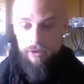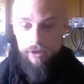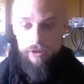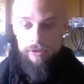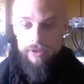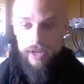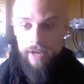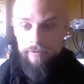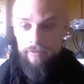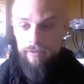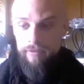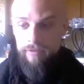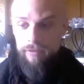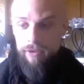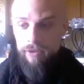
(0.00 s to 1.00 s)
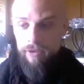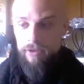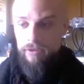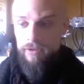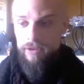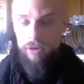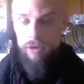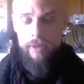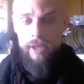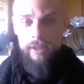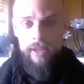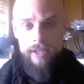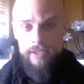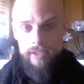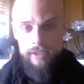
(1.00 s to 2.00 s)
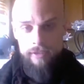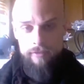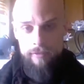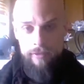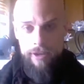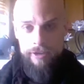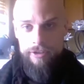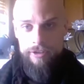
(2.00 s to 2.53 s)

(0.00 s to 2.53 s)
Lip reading: those, I've learned so many lessons from their